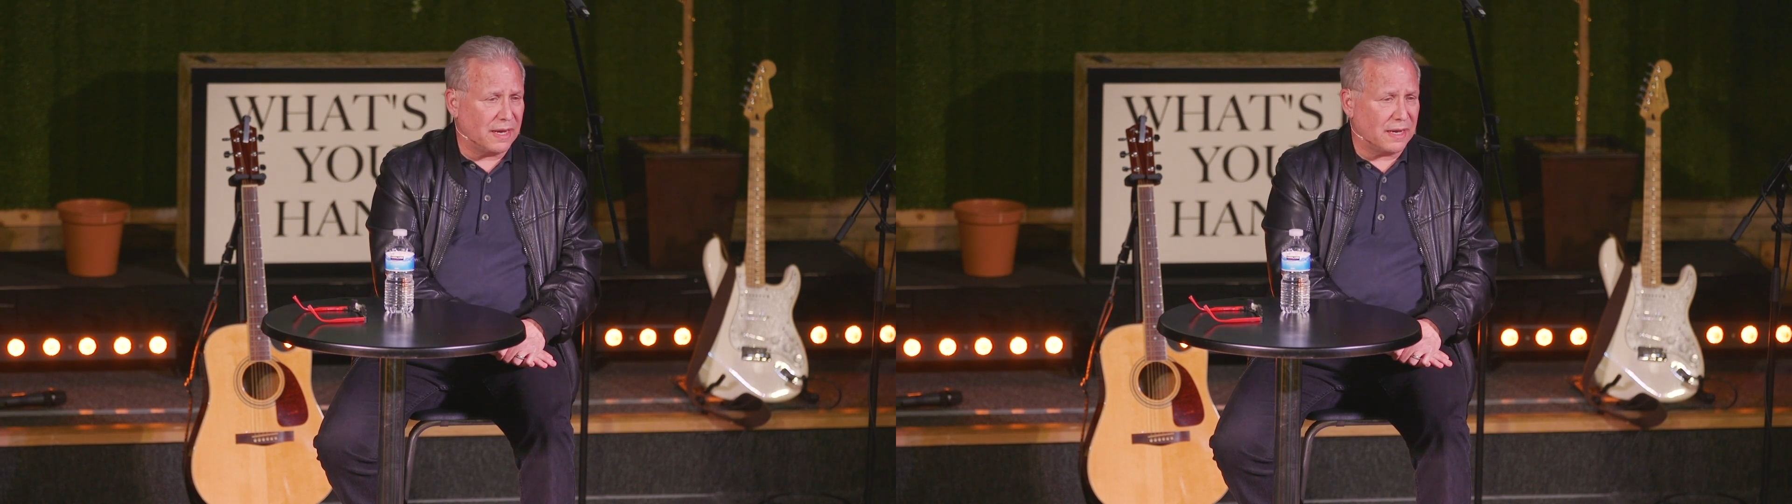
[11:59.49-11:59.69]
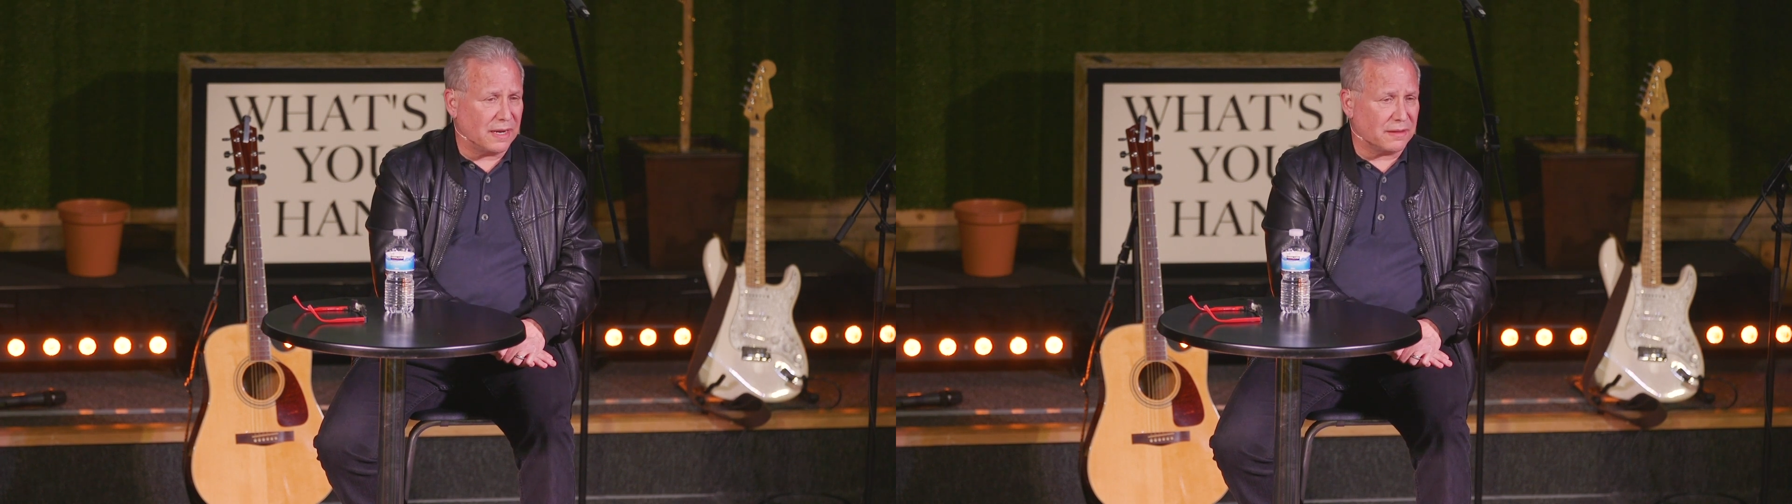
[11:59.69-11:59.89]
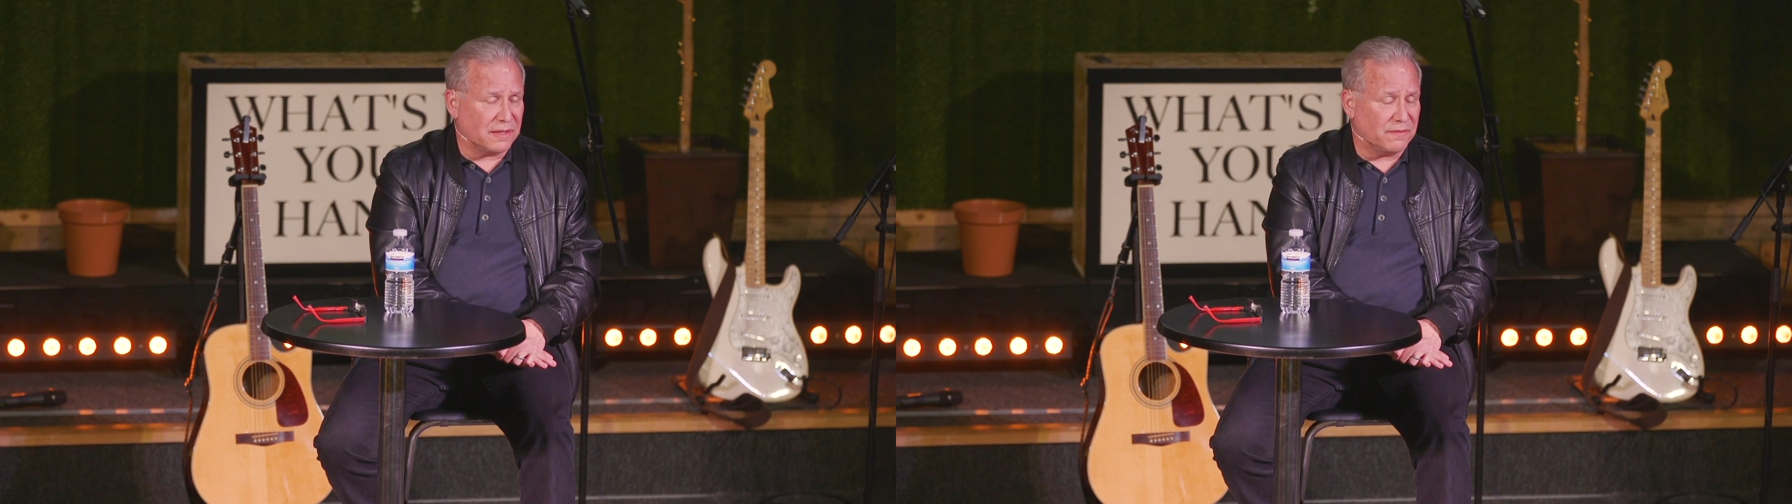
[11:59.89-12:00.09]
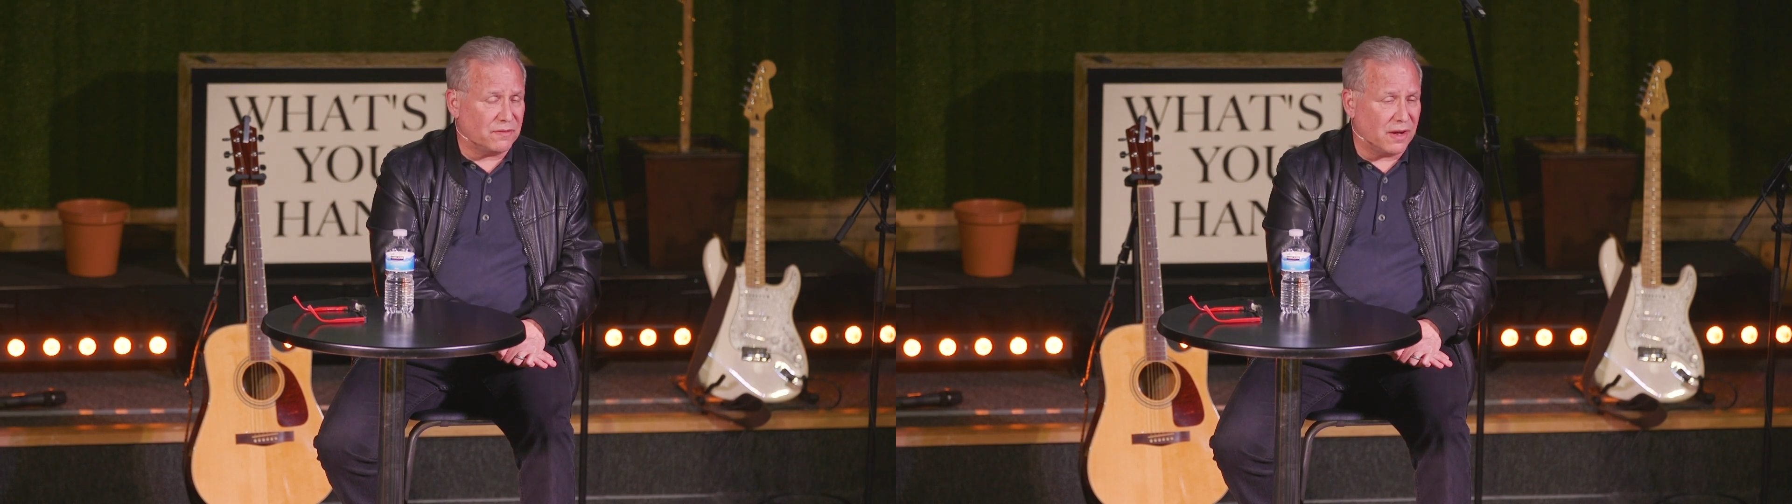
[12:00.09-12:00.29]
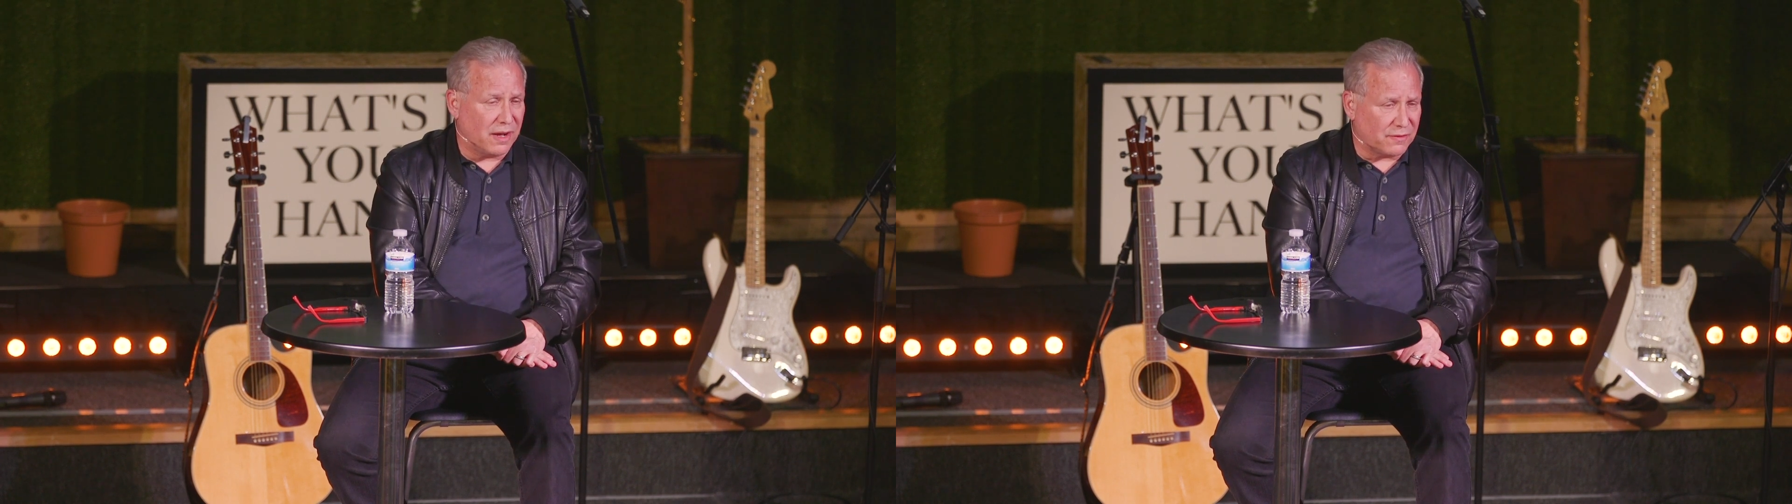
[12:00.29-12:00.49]
and I
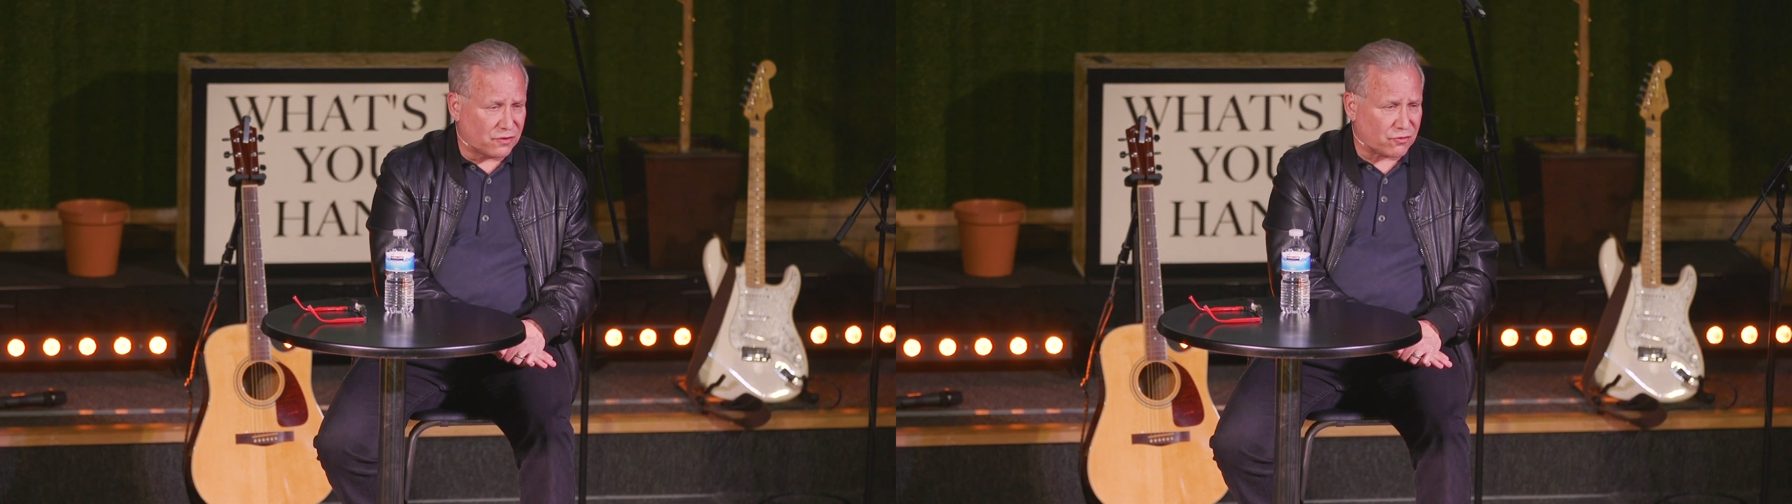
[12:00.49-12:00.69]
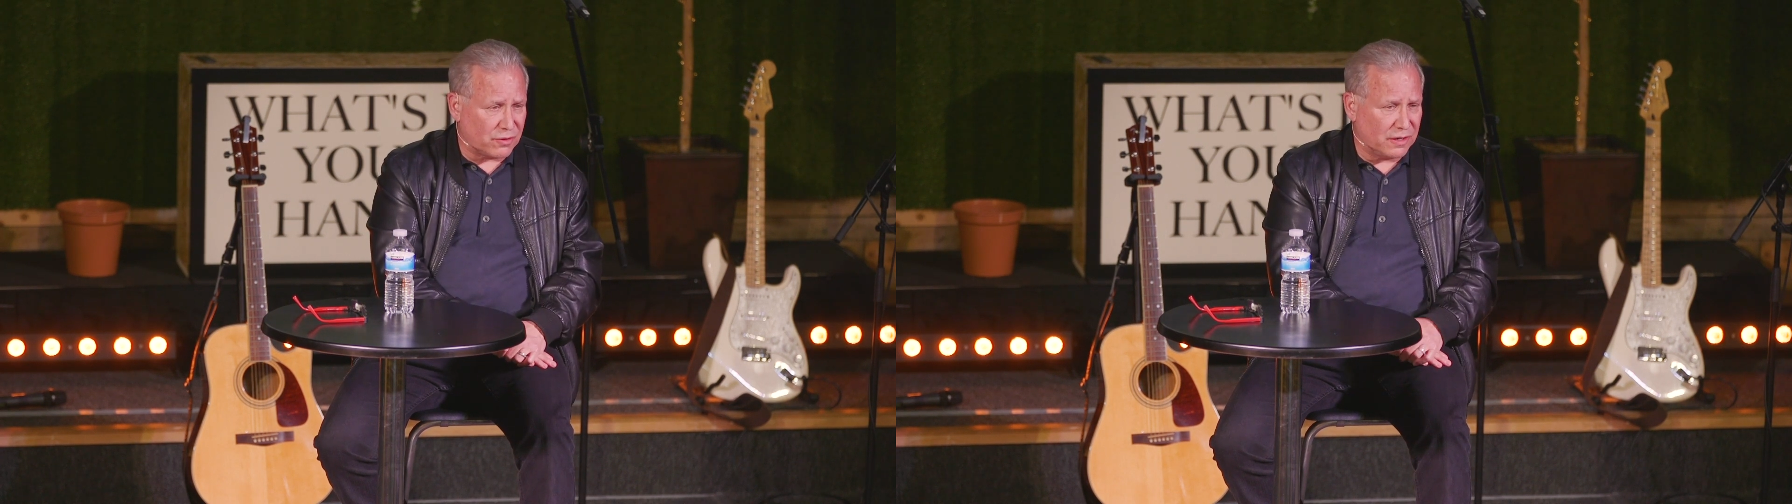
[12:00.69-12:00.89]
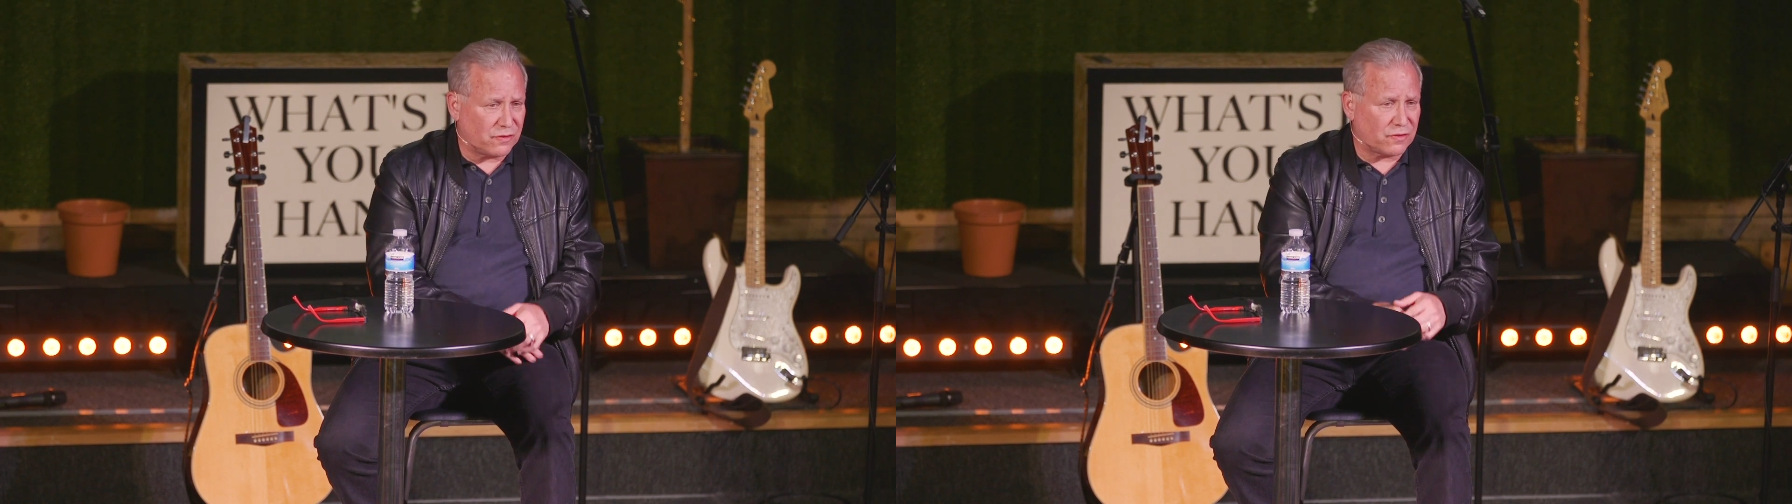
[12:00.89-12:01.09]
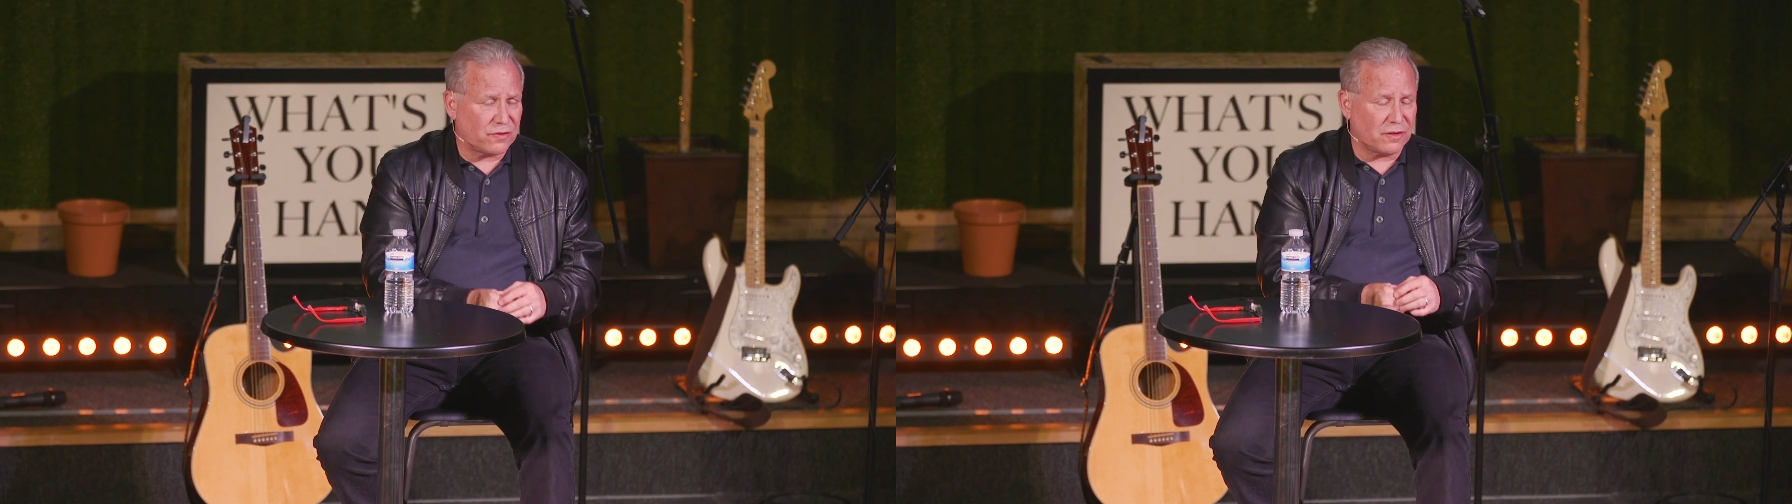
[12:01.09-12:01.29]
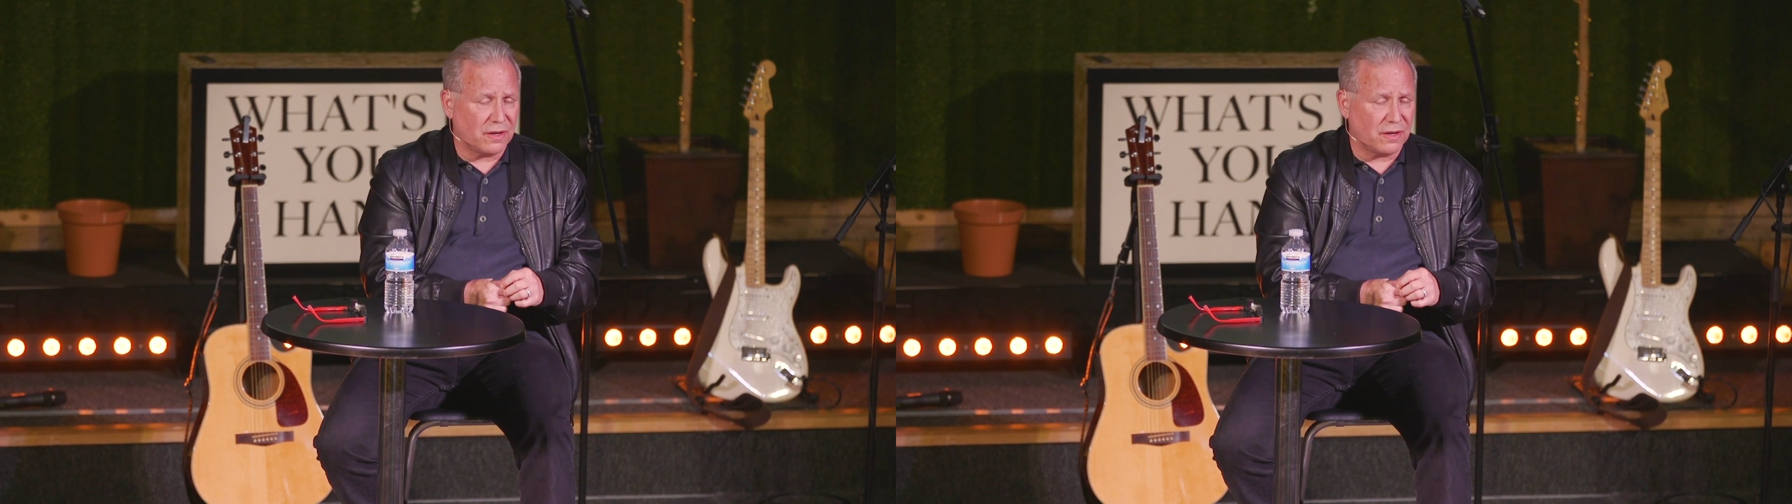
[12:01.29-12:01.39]
lived on the streets